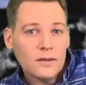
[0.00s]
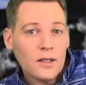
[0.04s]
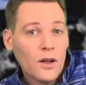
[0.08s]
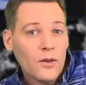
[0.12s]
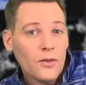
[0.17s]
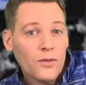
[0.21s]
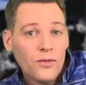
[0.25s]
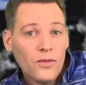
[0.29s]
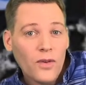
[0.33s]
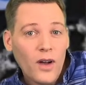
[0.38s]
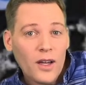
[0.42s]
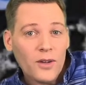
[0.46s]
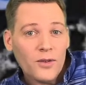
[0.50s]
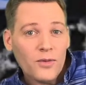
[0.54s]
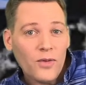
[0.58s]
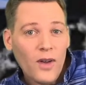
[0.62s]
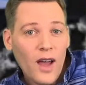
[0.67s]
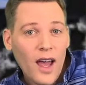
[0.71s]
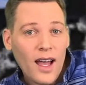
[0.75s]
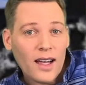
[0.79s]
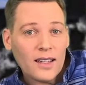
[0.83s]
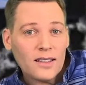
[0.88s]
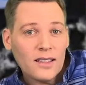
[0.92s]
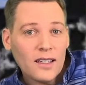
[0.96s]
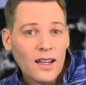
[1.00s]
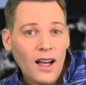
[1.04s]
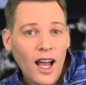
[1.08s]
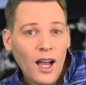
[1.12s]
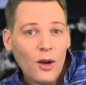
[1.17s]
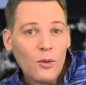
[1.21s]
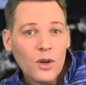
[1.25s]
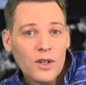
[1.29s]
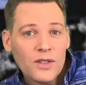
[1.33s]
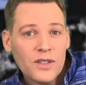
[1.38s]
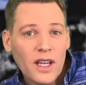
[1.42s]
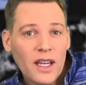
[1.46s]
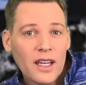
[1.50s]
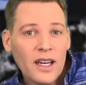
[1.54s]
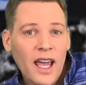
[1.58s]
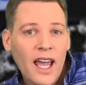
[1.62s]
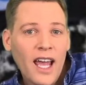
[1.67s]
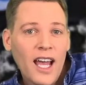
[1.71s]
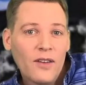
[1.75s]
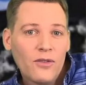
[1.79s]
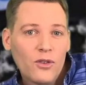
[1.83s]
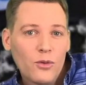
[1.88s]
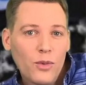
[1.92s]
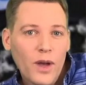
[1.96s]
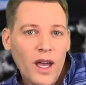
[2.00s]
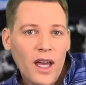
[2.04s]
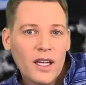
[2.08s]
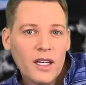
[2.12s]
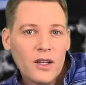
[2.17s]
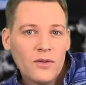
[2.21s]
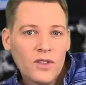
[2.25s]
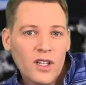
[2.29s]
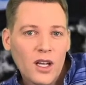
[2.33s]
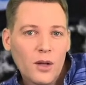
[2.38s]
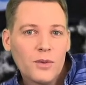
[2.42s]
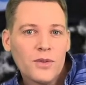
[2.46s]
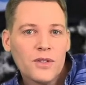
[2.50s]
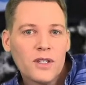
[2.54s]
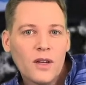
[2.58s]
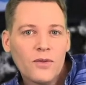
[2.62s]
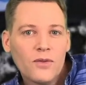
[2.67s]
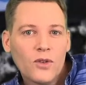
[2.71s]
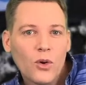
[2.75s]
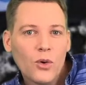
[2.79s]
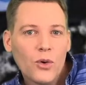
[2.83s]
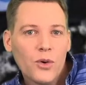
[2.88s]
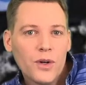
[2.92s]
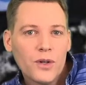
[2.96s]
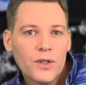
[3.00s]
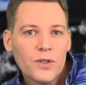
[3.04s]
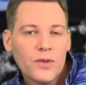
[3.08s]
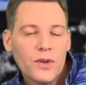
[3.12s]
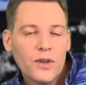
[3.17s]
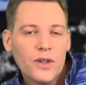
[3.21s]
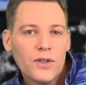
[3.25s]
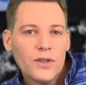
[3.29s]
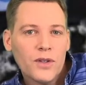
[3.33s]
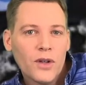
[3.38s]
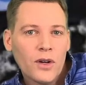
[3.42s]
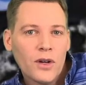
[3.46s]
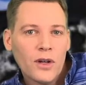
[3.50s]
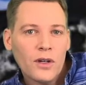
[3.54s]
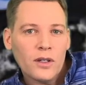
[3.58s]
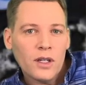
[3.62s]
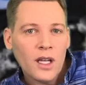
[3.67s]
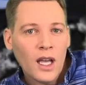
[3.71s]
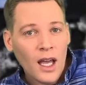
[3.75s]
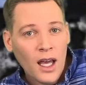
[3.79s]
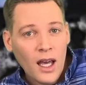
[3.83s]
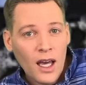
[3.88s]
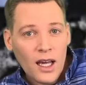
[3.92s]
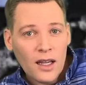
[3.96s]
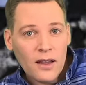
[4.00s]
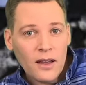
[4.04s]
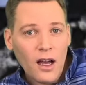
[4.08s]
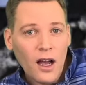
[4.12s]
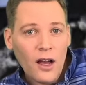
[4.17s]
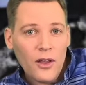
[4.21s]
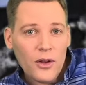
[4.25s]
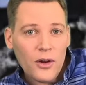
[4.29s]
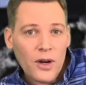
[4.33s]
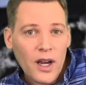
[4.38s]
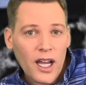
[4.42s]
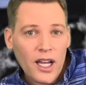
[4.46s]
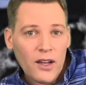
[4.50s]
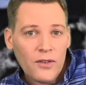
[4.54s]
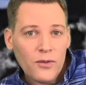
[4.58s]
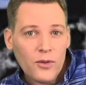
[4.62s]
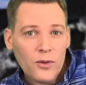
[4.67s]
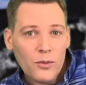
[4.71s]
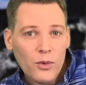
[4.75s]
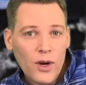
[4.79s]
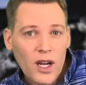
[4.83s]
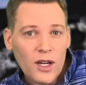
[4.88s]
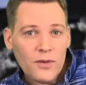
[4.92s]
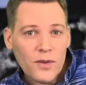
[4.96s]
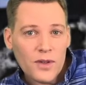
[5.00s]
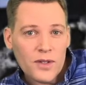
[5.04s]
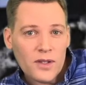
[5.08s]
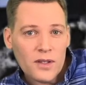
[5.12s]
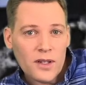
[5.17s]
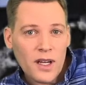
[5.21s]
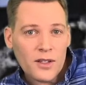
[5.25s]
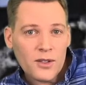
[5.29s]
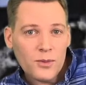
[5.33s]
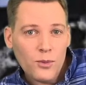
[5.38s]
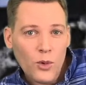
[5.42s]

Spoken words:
Fun fact, I once ate half a bag of double-stuffed Oreos for dessert and the other half for breakfast the next